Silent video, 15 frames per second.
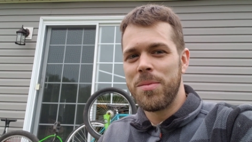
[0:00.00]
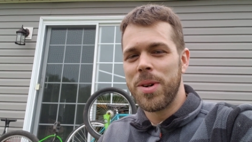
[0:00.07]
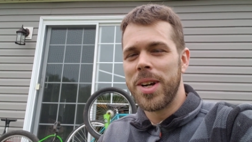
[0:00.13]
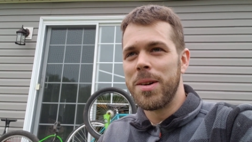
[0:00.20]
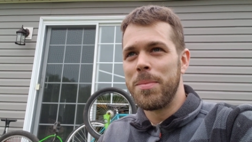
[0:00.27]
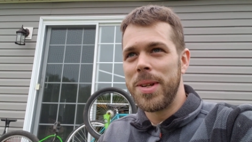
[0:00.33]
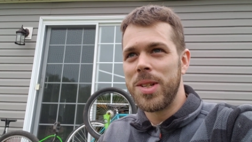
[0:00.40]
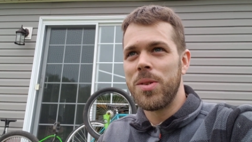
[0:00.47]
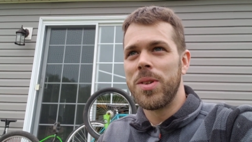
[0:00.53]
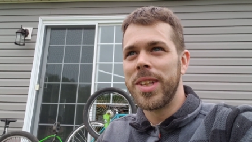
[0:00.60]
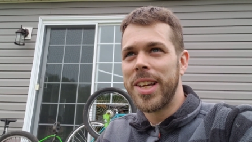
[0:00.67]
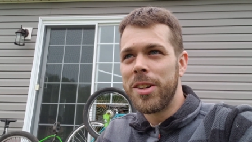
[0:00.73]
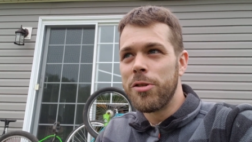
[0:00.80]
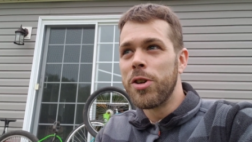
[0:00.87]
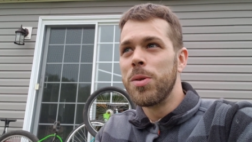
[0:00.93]
We're going to be doing
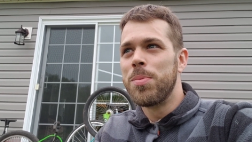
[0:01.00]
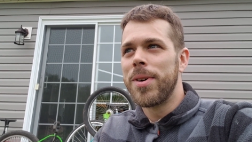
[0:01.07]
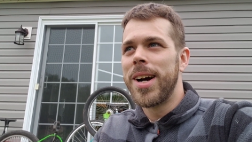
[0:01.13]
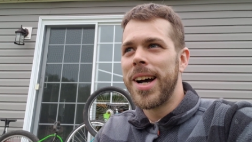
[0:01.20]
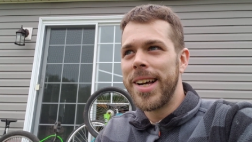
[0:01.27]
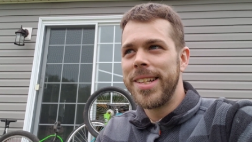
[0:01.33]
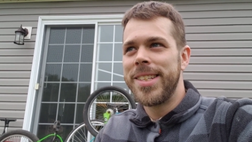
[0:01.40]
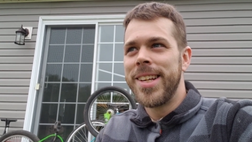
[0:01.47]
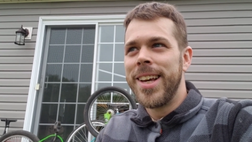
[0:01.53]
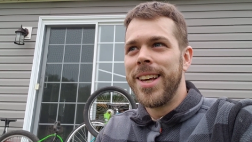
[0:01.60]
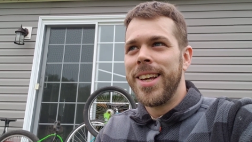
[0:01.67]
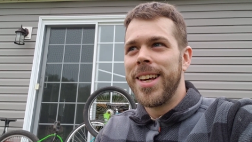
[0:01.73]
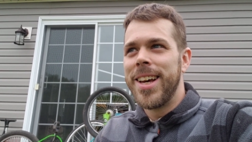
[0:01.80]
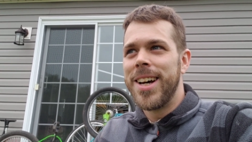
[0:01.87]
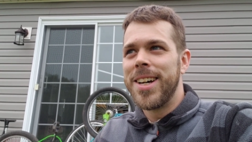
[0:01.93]
like group rides.
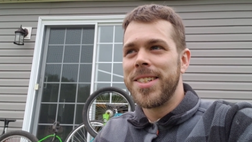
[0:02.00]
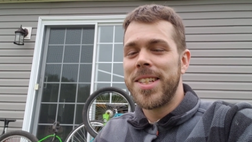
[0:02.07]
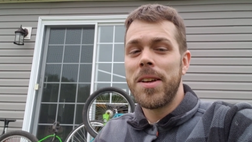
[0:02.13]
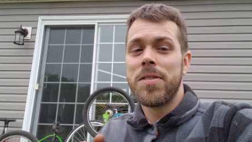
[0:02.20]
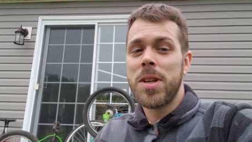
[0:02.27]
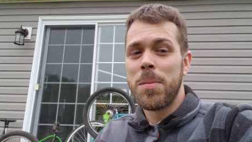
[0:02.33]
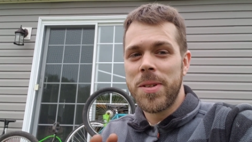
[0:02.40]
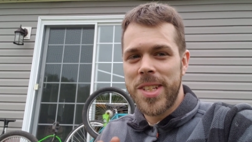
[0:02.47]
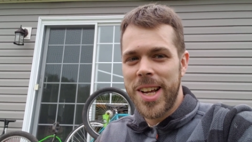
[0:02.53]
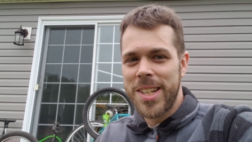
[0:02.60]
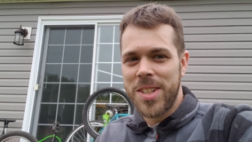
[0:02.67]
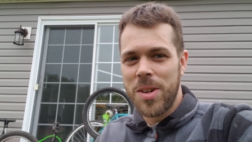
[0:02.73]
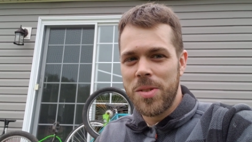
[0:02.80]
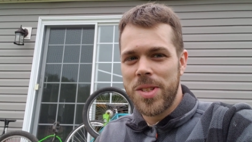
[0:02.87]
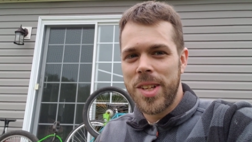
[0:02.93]
Uh, Safe
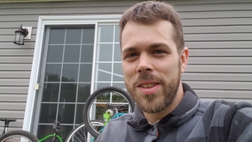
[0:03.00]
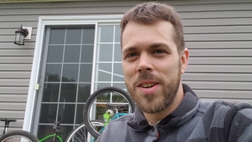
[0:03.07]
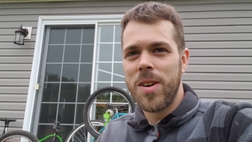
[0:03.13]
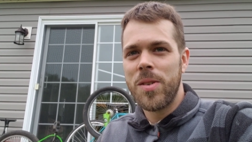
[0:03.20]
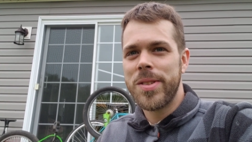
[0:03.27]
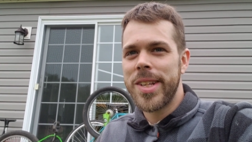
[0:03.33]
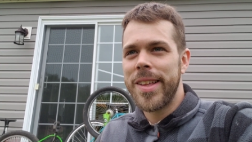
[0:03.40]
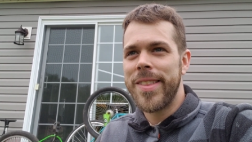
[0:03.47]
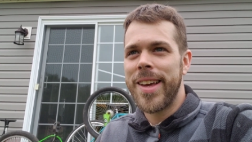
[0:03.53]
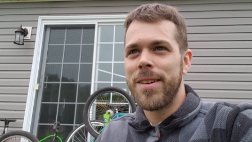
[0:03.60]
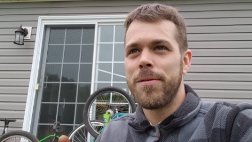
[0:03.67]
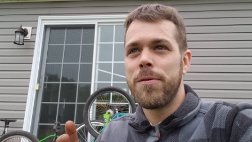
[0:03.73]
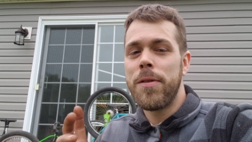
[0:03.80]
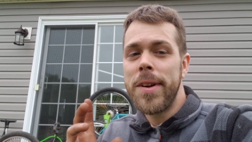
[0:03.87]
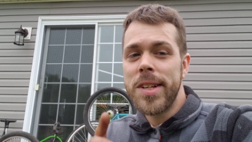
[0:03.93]
Summerside's hosting those, and
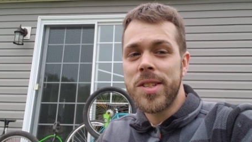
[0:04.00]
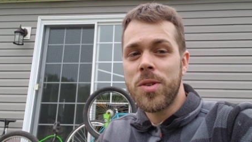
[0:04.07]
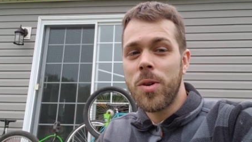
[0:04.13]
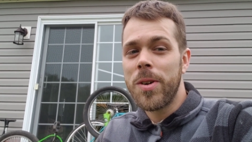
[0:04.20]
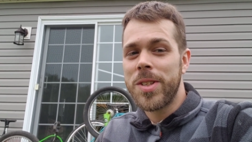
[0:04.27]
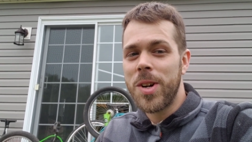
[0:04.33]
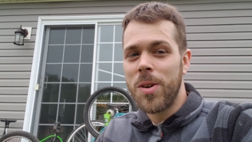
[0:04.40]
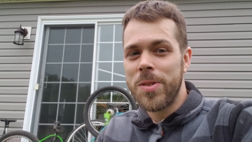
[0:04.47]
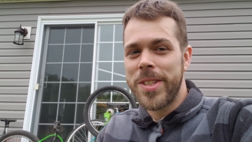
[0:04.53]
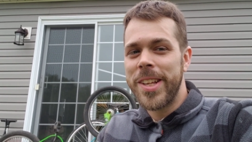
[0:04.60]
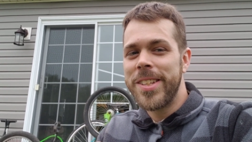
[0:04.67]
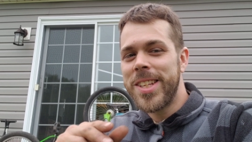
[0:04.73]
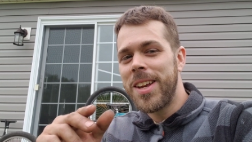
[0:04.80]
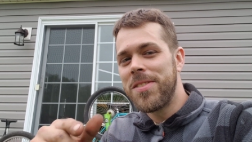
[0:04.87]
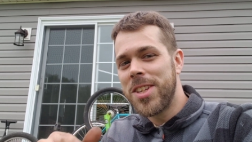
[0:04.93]
then Free Store is
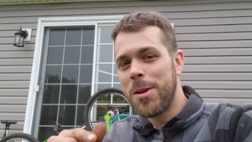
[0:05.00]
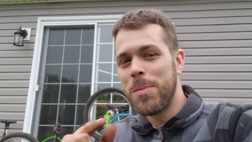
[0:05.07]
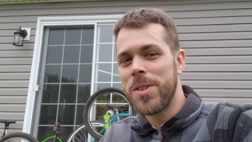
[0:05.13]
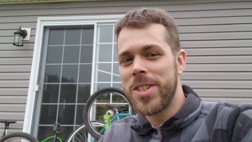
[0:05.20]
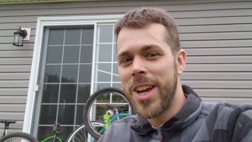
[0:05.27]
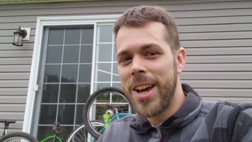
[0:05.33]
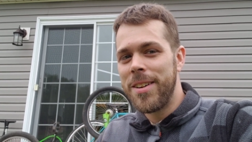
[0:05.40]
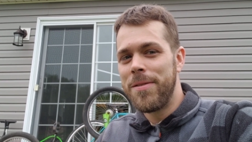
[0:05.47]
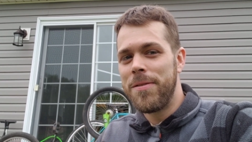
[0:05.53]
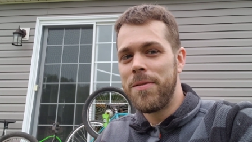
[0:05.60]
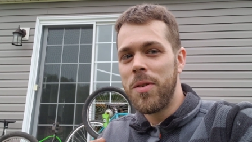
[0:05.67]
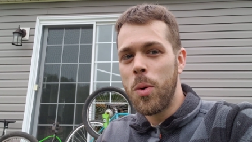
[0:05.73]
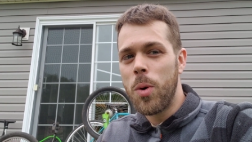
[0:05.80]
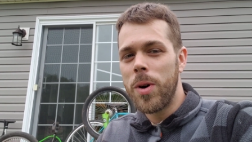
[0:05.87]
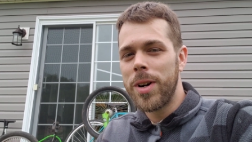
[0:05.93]
hosting Safe Summerside
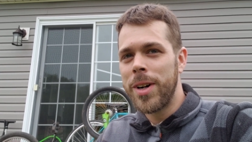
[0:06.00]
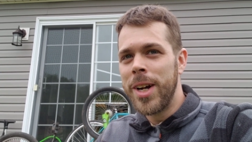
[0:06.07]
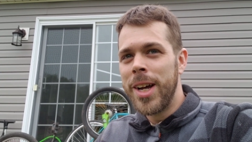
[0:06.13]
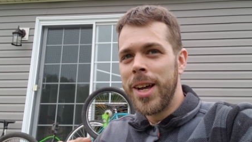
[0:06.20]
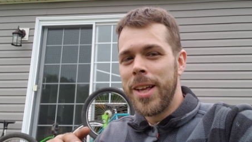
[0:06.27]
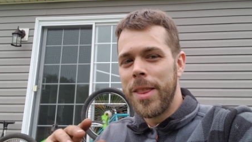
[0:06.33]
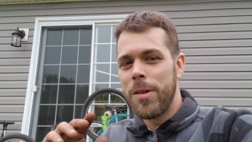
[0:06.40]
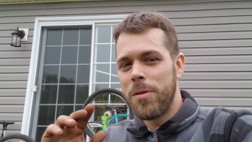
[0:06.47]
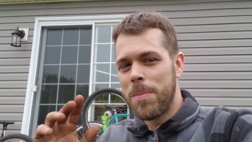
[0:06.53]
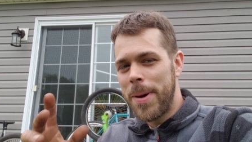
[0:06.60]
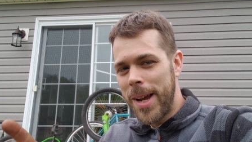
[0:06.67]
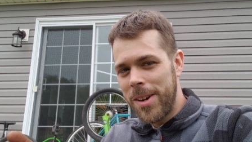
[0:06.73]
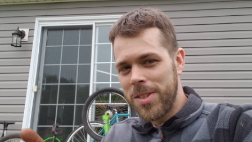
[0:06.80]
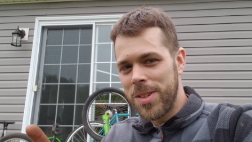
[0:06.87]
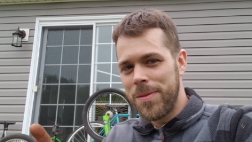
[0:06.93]
for the
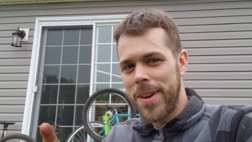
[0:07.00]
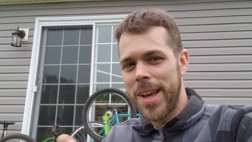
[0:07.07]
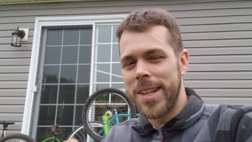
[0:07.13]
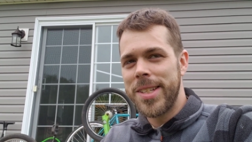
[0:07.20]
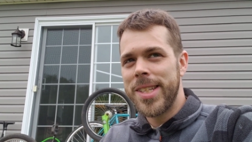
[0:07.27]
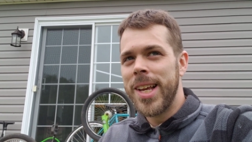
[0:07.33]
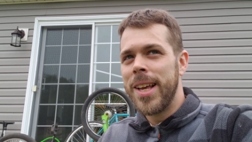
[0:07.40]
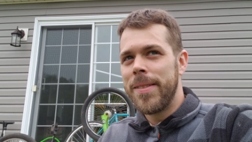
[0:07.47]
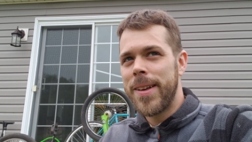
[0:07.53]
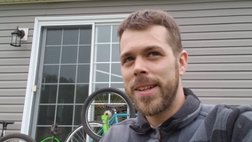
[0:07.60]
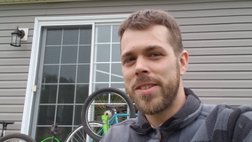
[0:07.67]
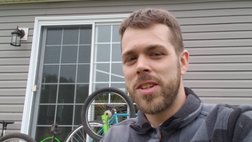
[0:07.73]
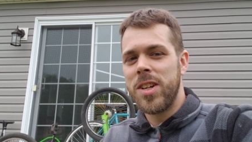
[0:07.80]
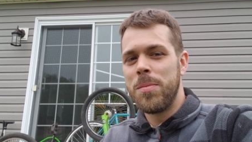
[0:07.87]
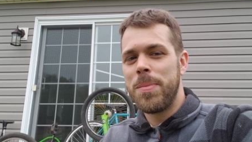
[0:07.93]
repairs events.
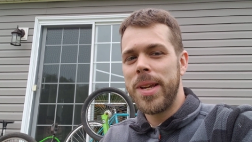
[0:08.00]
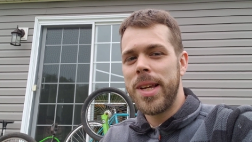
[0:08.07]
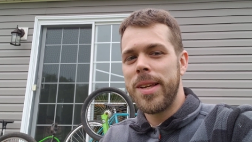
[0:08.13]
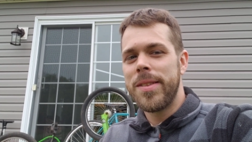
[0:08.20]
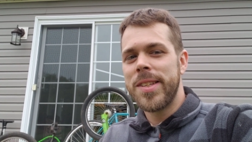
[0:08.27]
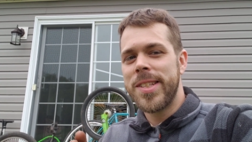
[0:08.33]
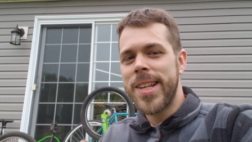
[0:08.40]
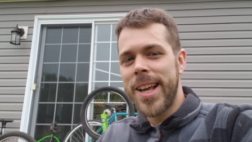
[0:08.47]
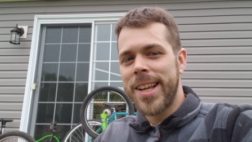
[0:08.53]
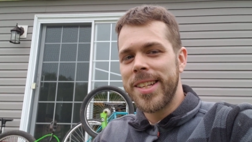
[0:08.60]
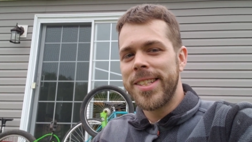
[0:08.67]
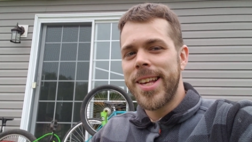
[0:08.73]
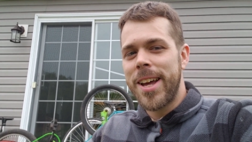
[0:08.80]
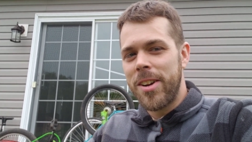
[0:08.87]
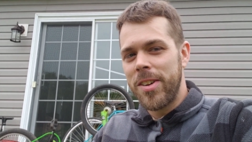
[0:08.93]
That's going to be the second
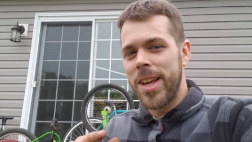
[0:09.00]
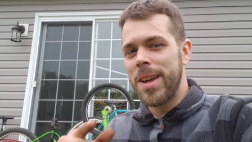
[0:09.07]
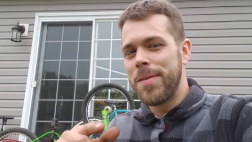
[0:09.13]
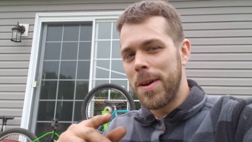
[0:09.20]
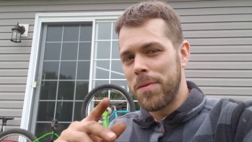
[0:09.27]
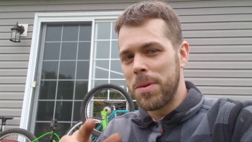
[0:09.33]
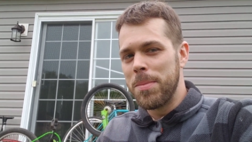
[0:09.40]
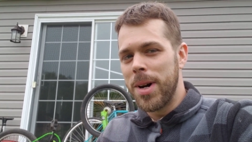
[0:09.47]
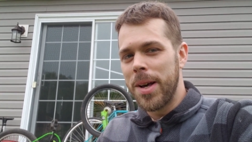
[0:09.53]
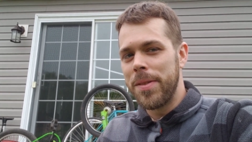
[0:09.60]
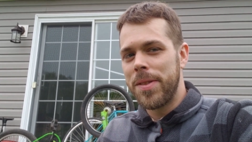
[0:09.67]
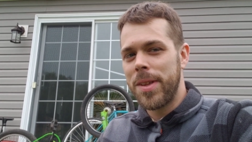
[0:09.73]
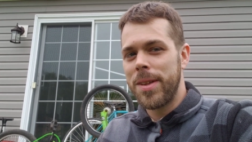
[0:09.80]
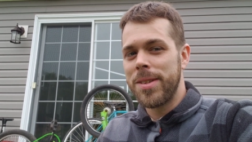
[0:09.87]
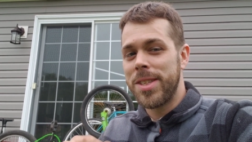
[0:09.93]
Saturday of every
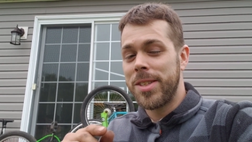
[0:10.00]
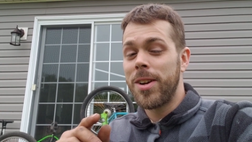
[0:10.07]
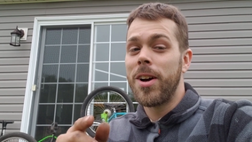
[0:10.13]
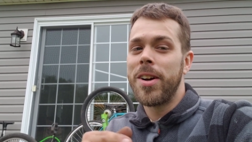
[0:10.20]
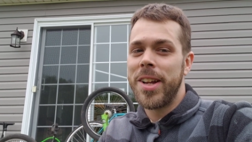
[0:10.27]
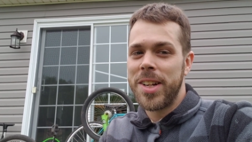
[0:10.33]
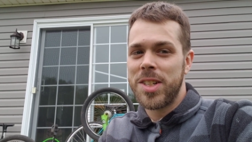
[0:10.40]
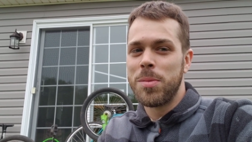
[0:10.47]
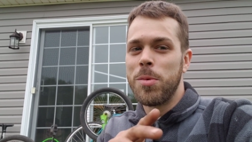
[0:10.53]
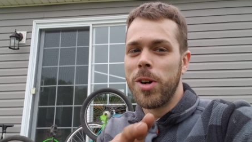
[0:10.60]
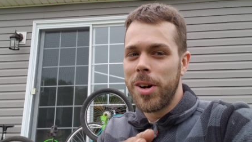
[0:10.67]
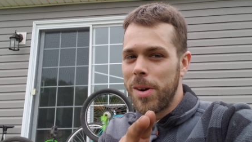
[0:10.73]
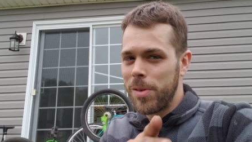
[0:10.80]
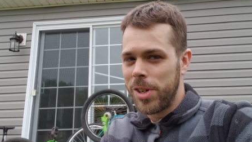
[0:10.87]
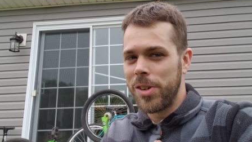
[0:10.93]
month, starting
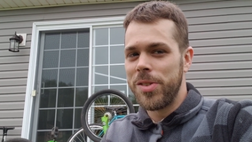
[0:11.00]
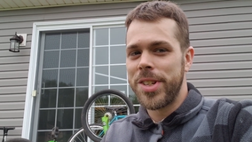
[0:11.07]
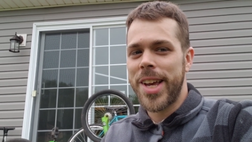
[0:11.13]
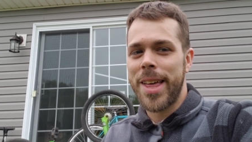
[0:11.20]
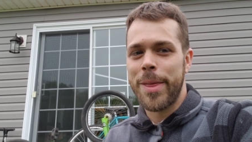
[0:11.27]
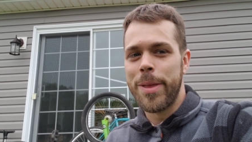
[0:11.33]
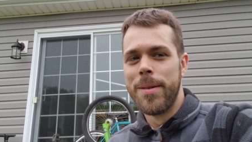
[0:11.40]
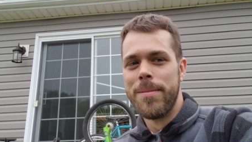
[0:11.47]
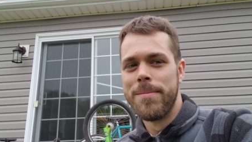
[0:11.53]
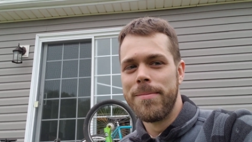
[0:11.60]
tomorrow, June tenth.